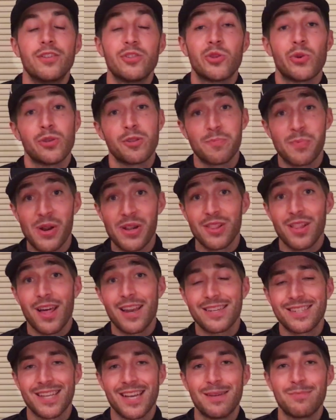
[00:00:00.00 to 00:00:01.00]
So we spent a
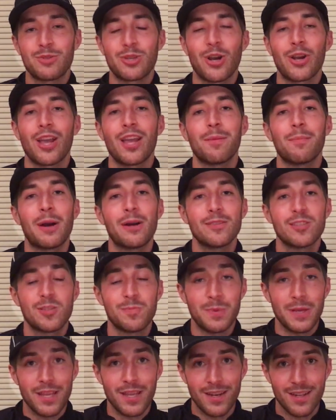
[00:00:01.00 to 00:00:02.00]
lot of time talking about
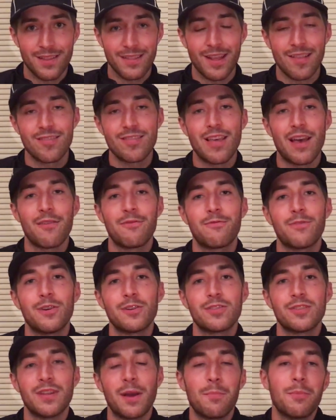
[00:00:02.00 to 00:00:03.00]
speed. That's that
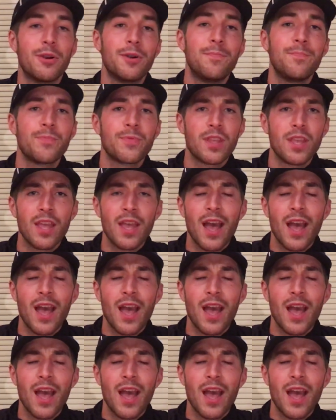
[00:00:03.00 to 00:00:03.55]
first number.